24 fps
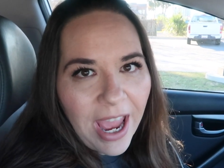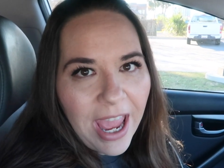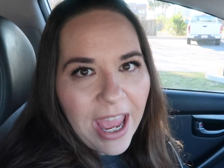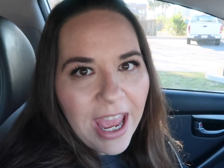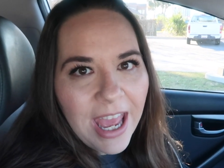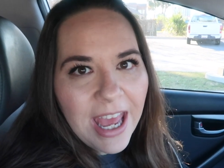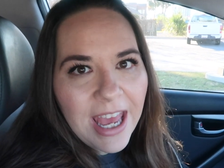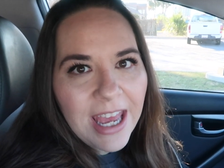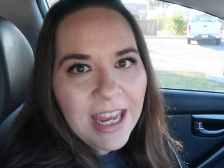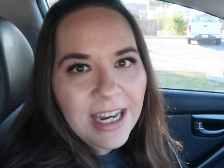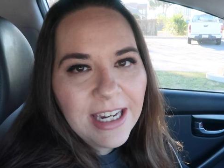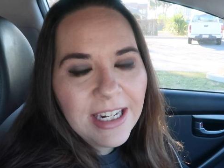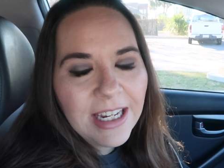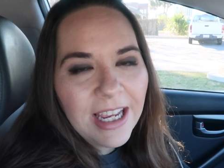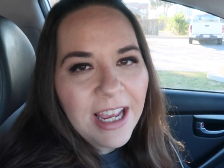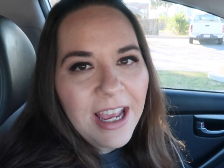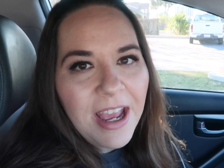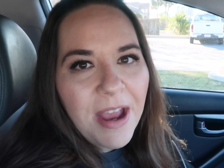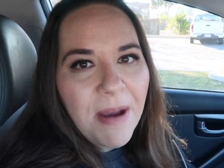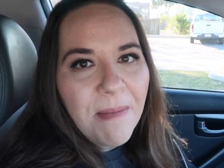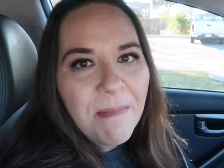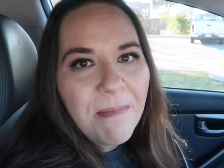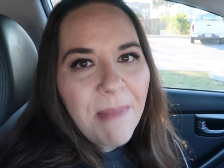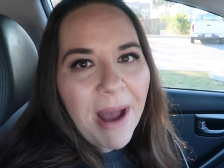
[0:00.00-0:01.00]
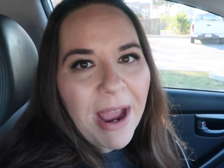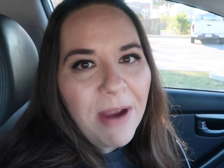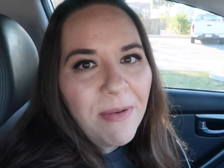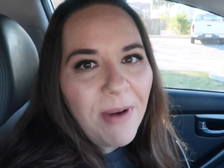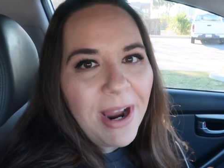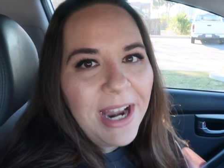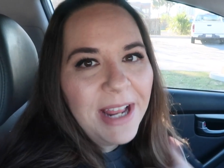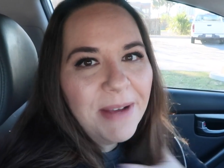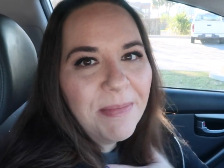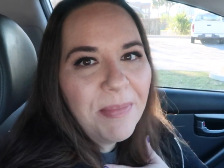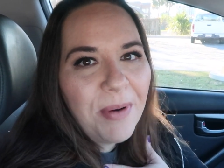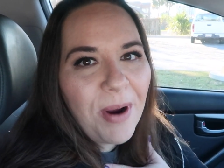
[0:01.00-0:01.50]
And my
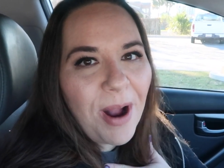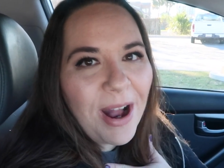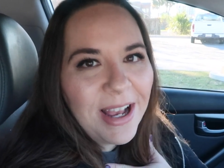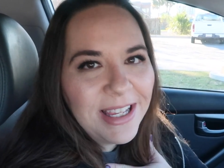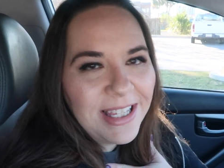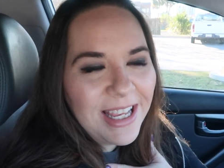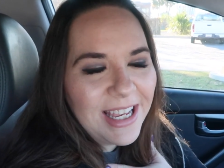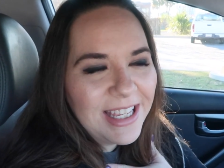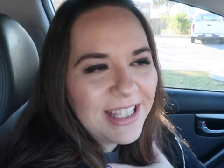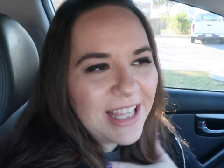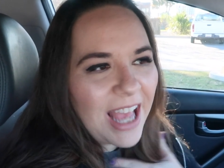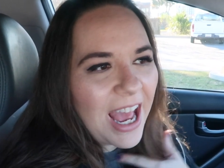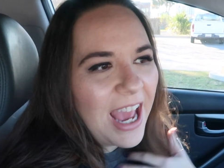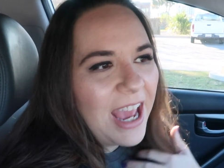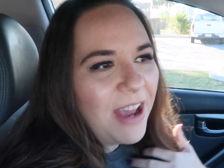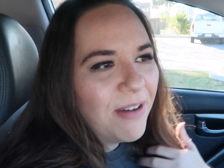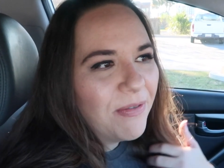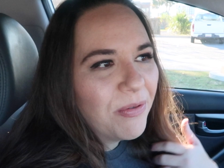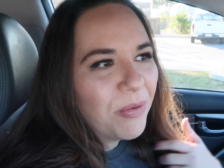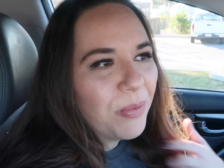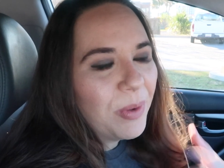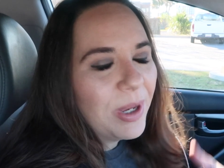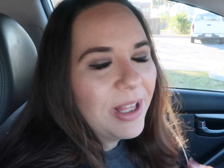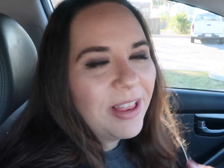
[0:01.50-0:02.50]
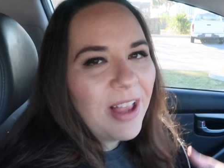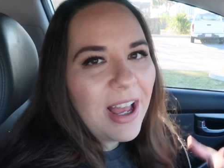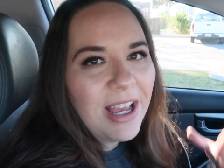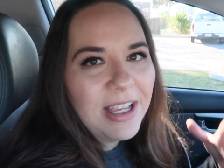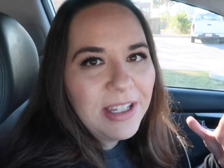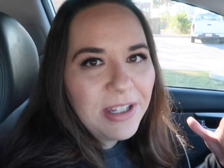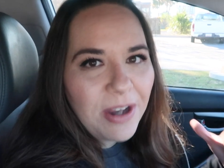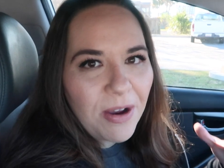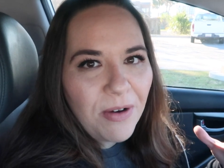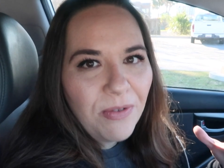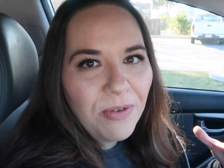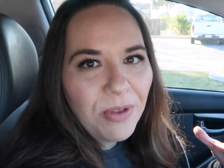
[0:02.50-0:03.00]
writing process, I have
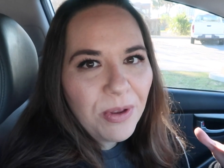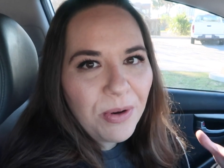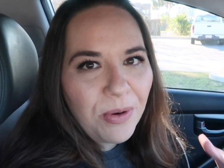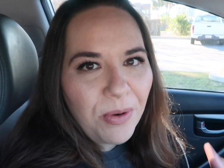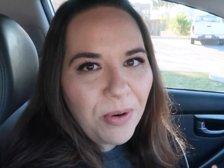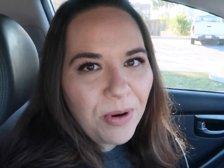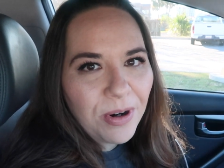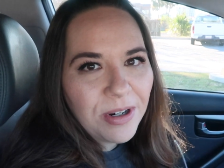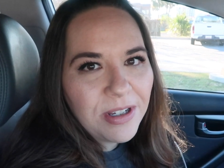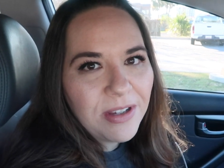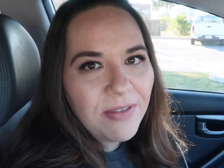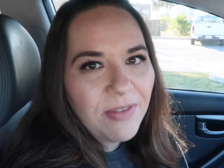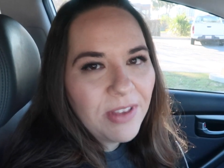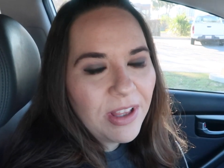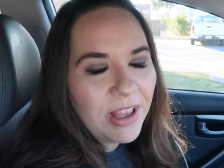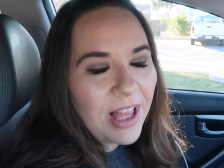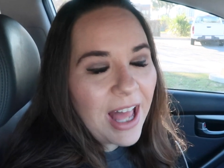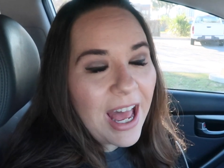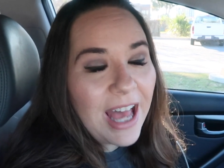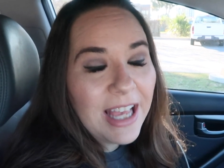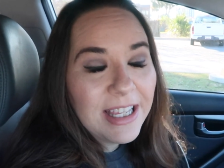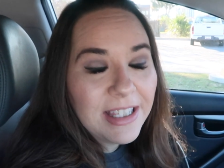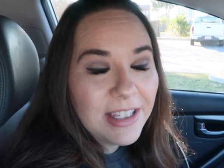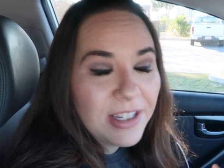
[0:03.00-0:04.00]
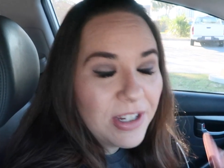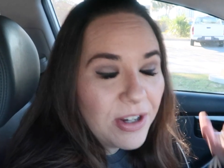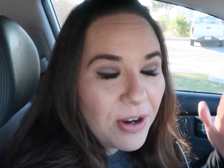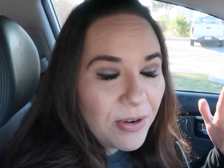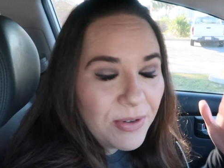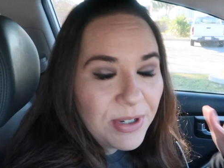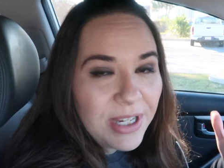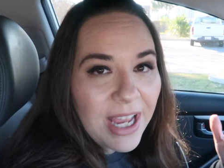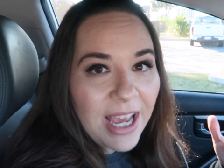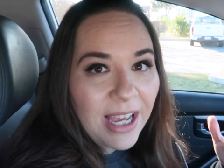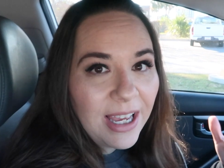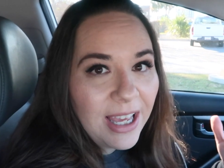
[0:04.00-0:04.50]
realized over the course of the last, you know,
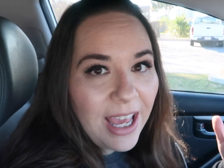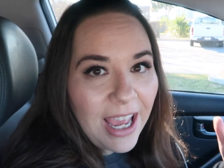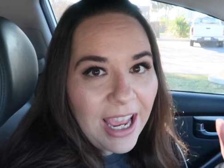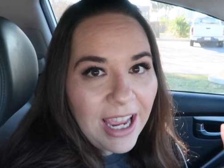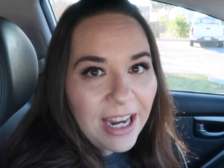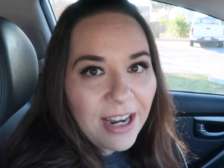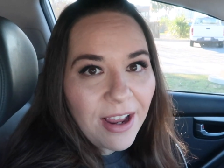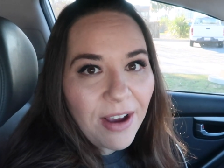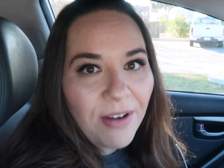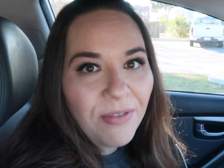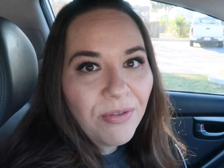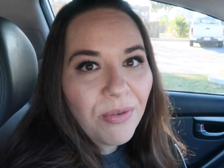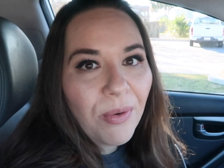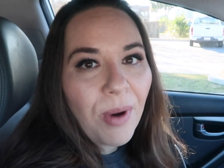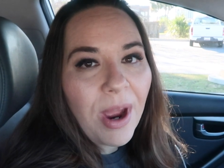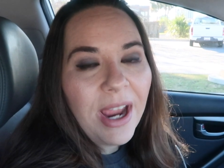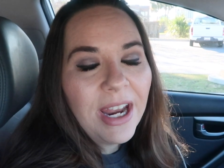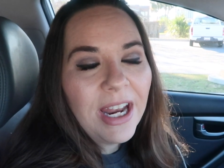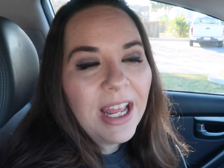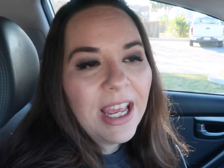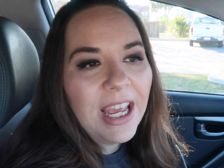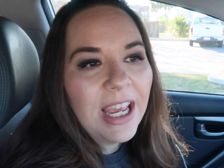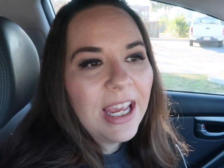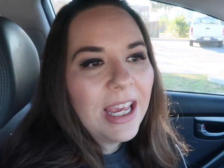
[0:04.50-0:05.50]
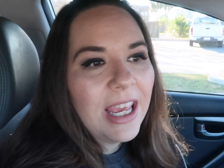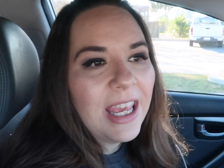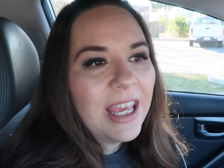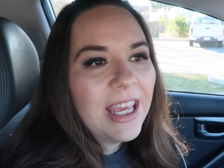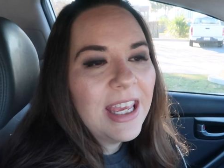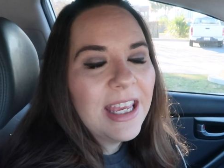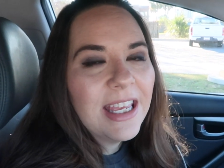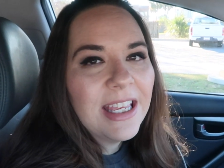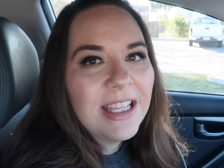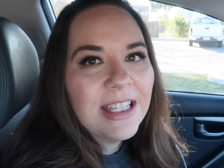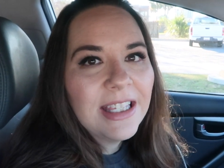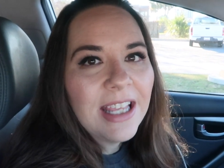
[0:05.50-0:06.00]
decade of writing,
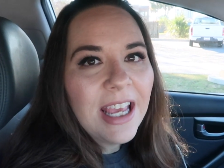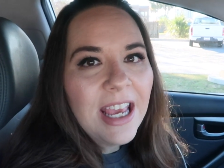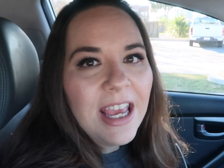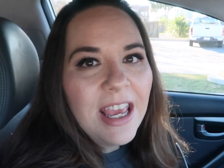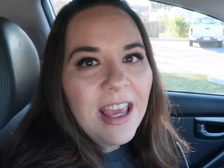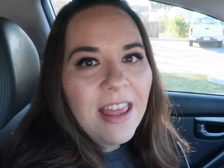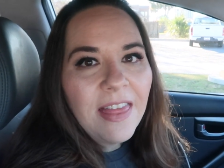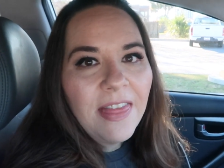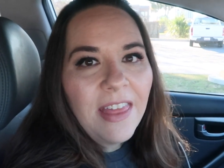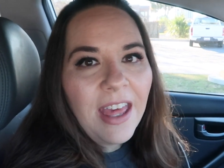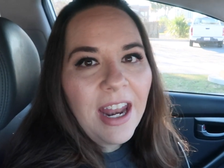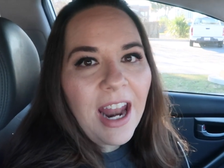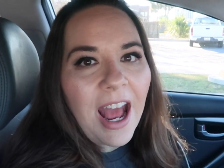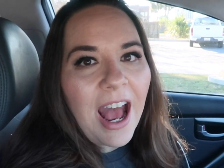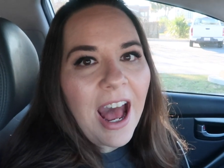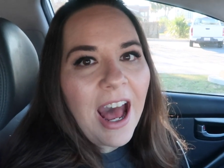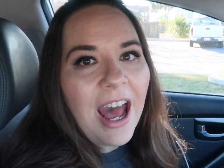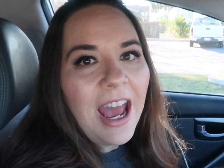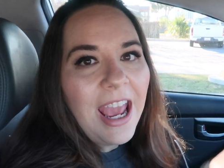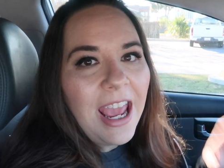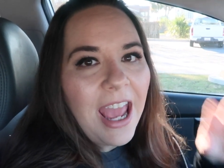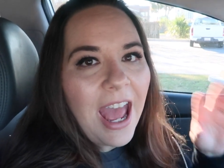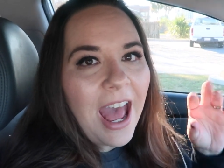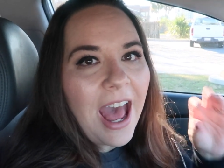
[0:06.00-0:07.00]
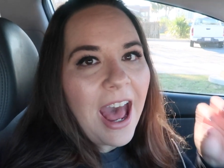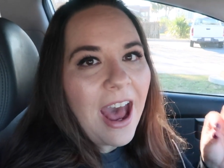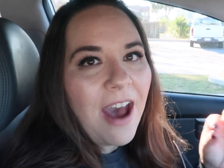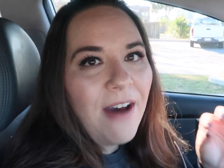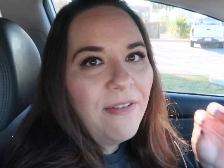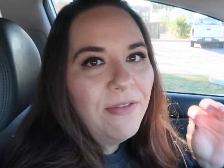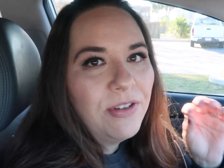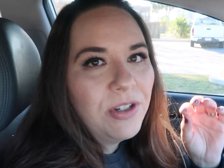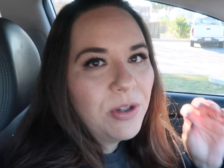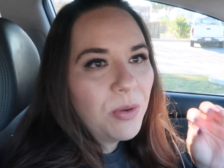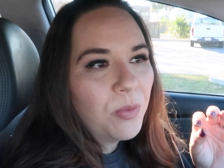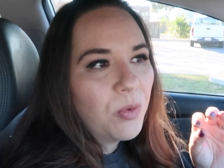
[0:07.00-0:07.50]
is that I
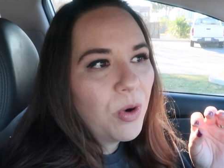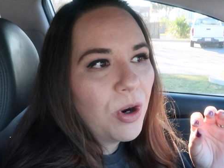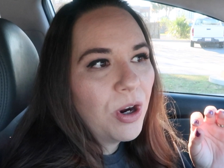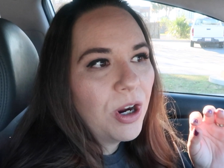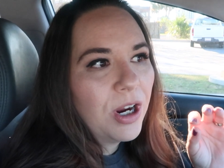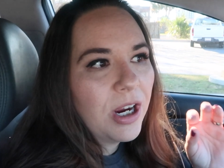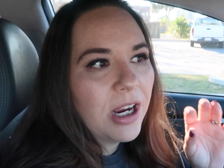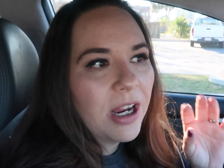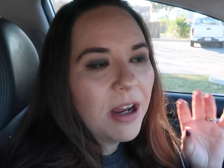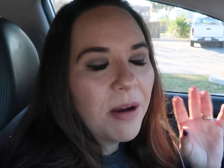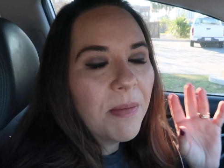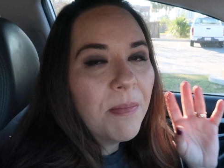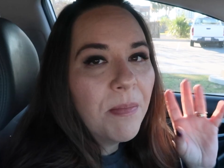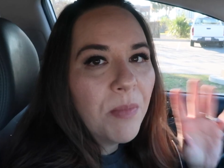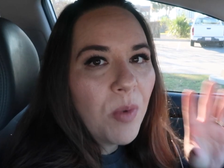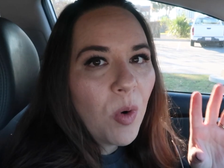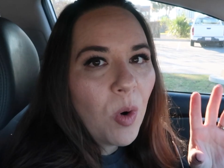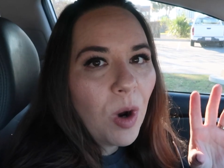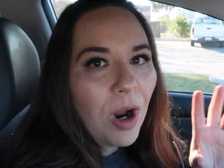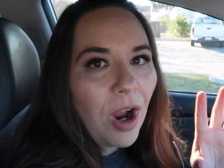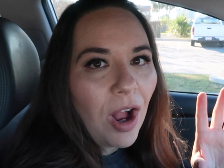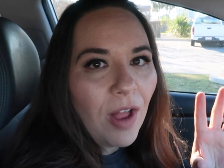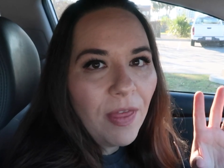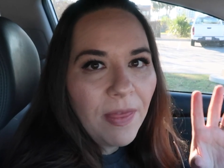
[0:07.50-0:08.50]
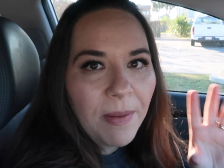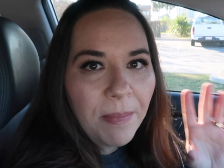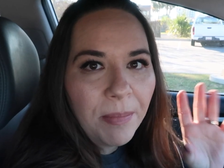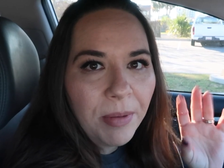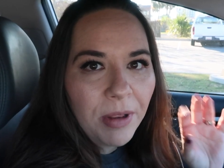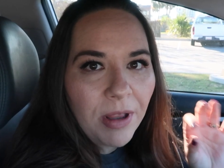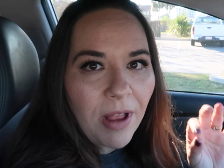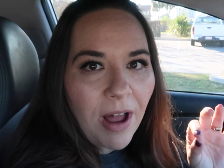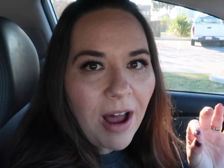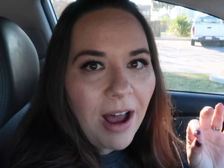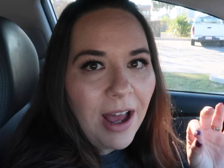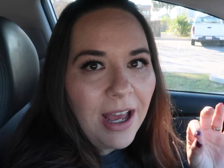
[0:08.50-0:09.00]
have to work more on the
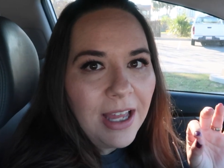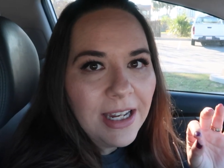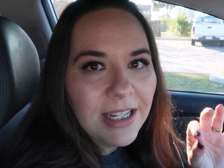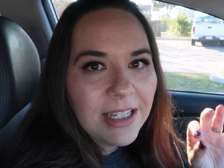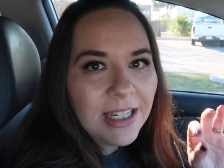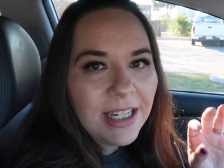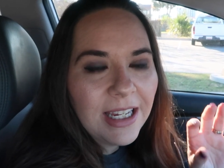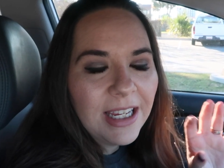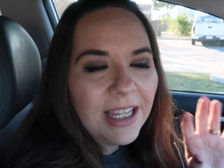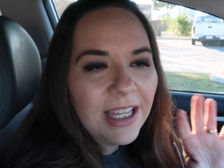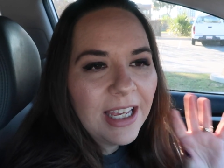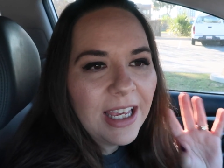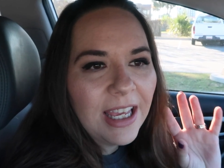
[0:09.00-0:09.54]
plot